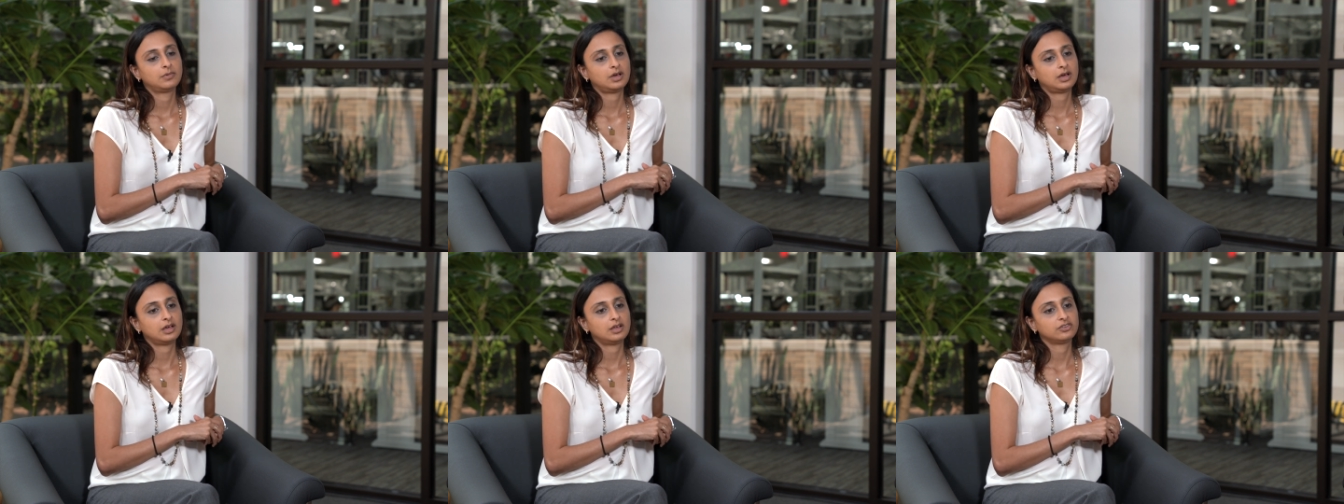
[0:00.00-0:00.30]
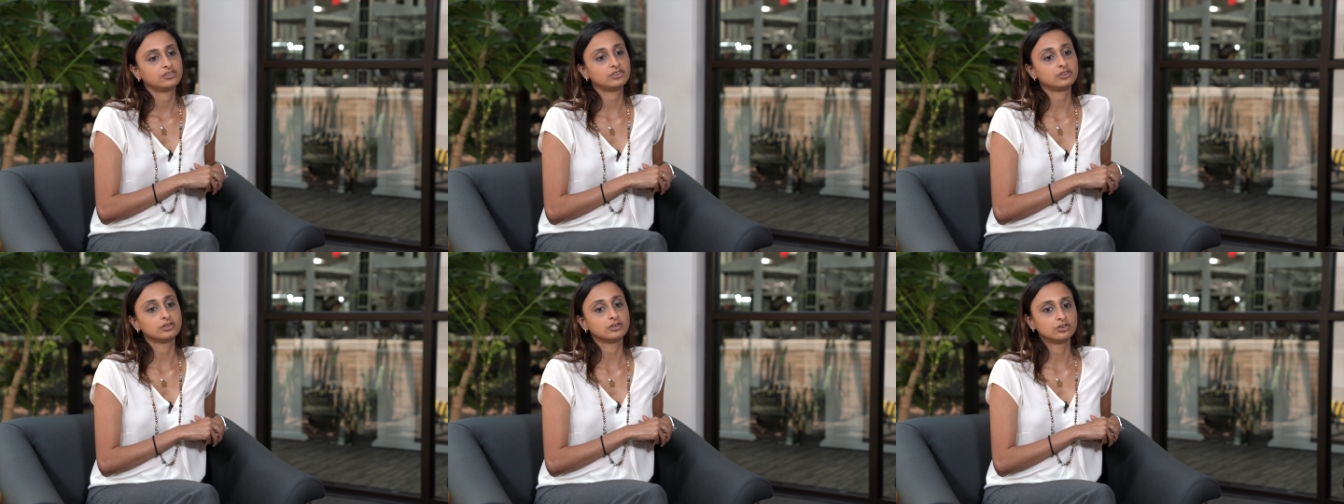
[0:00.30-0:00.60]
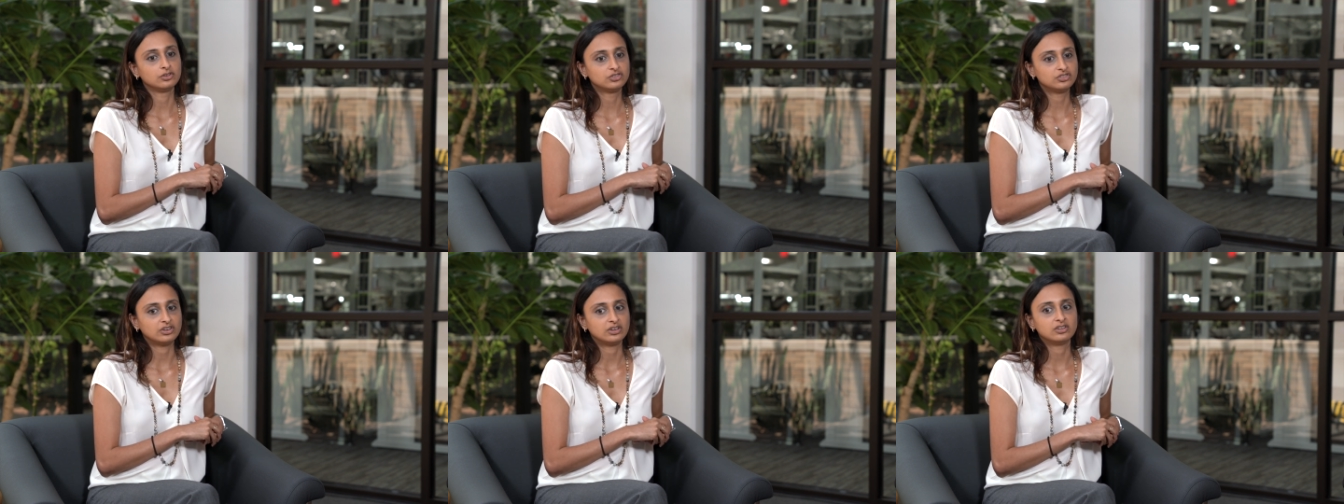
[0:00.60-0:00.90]
uh,
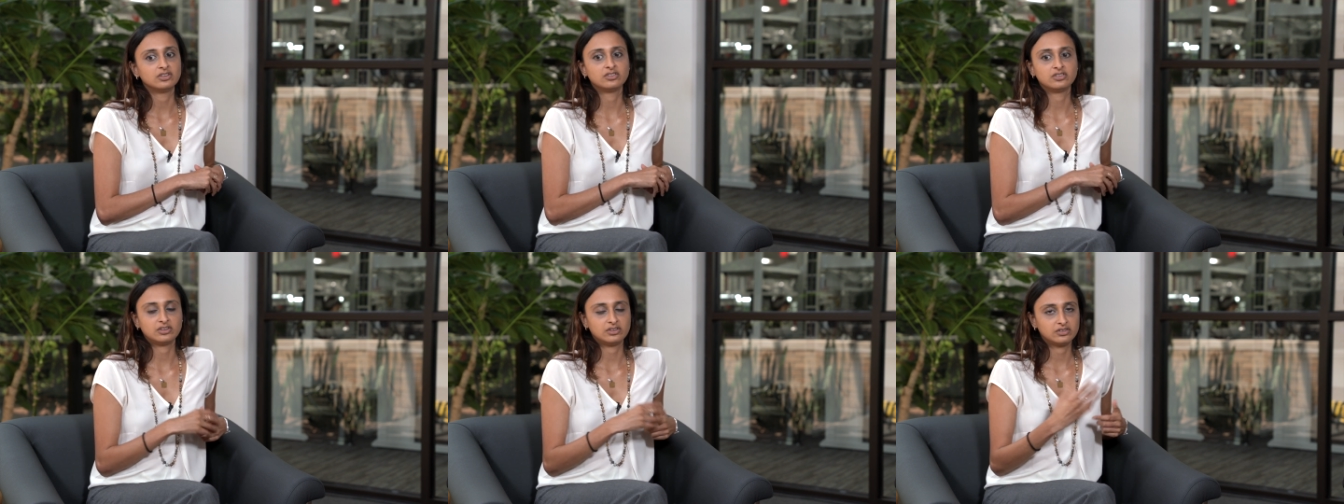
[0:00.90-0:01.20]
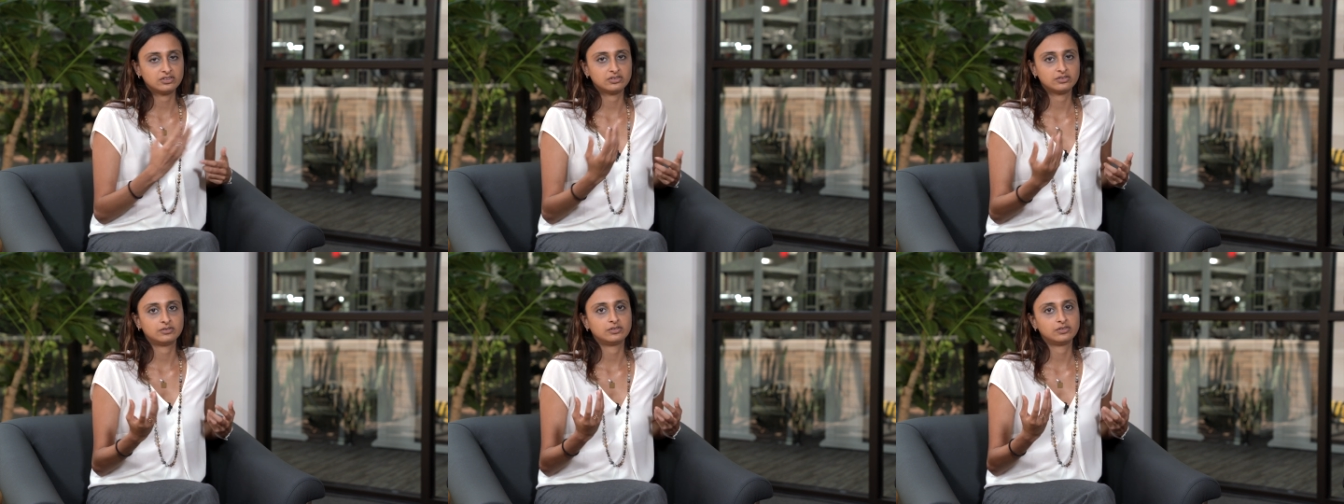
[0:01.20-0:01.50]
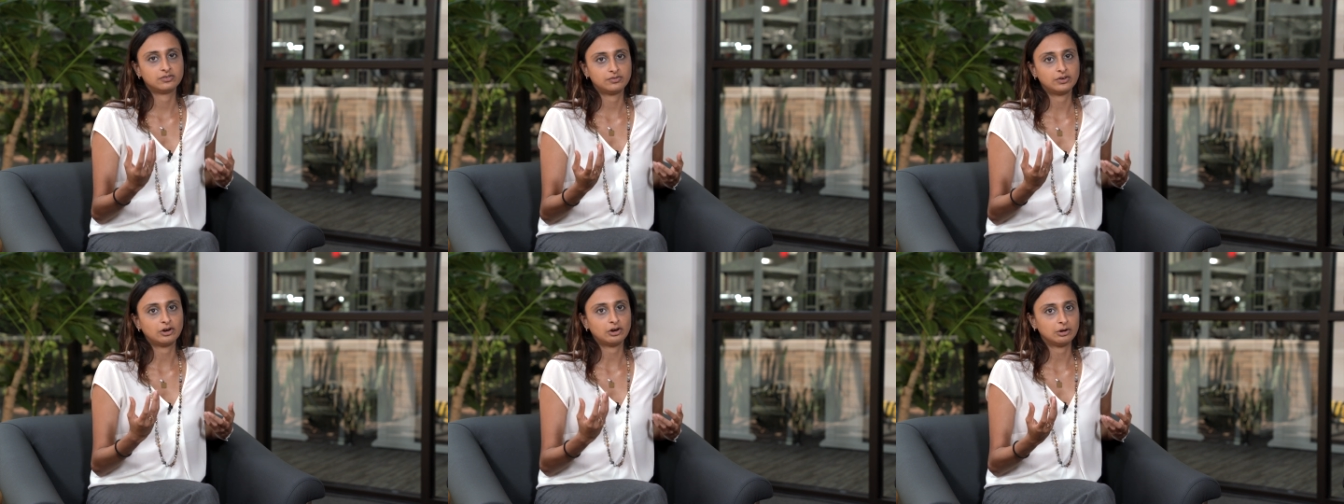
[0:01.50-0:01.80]
solutions is,
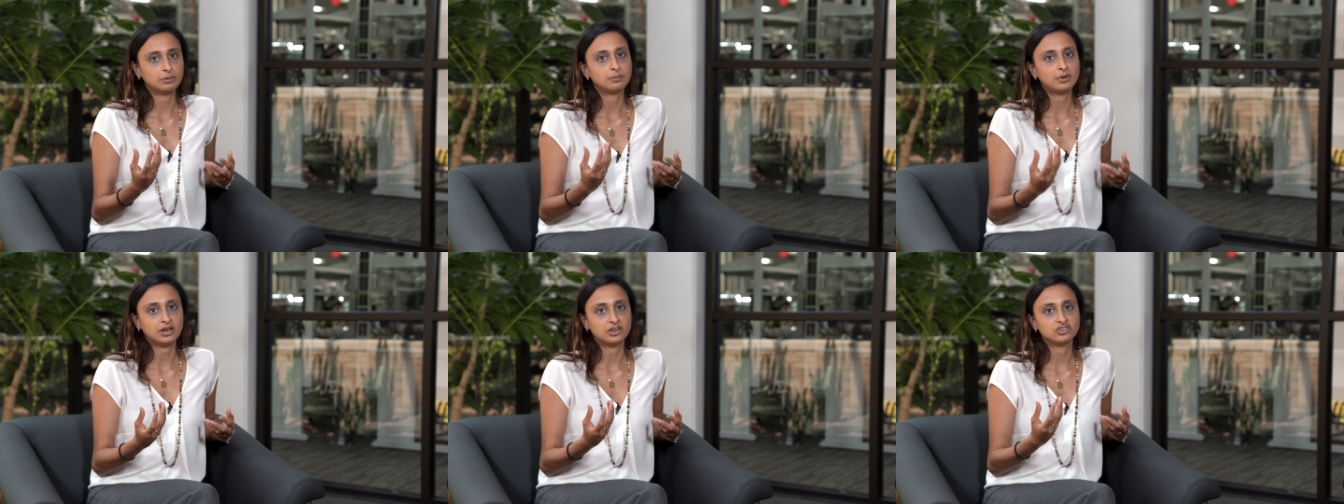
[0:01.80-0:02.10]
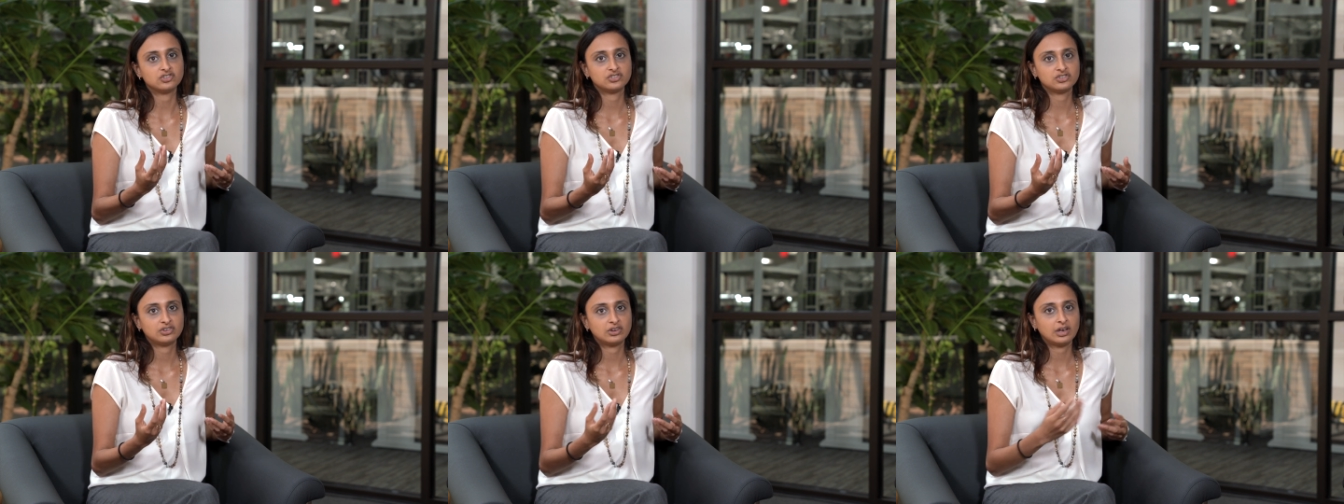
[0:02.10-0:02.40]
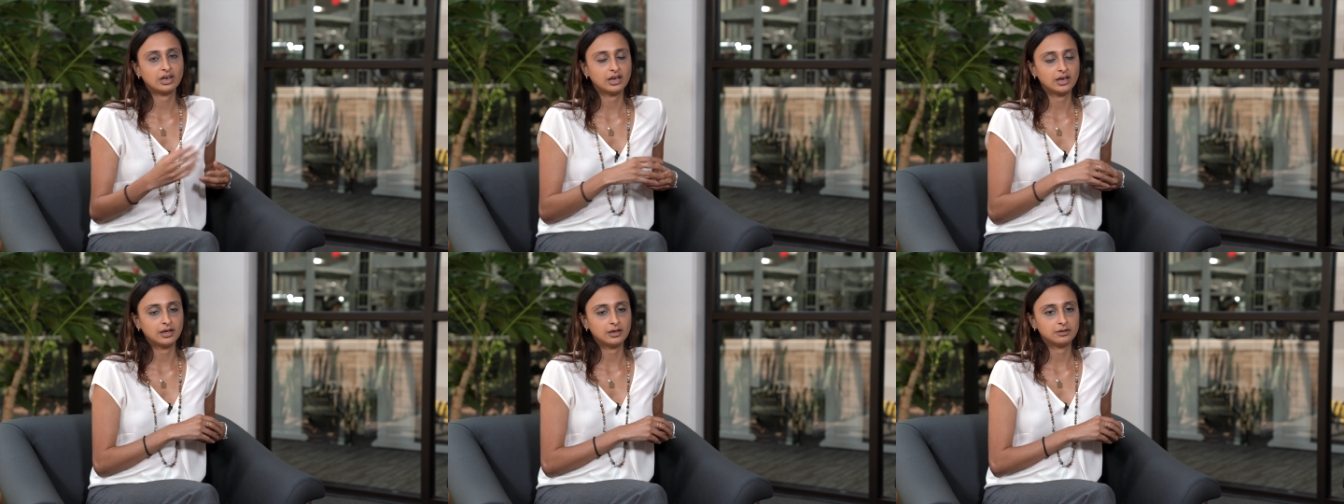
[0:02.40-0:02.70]
is very much
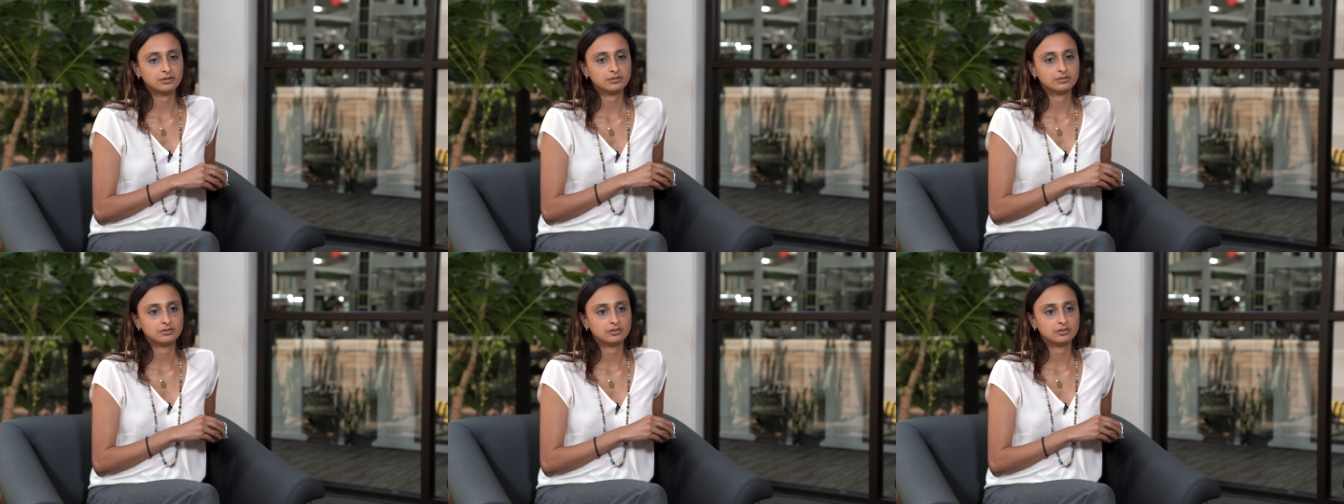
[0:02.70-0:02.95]
uh,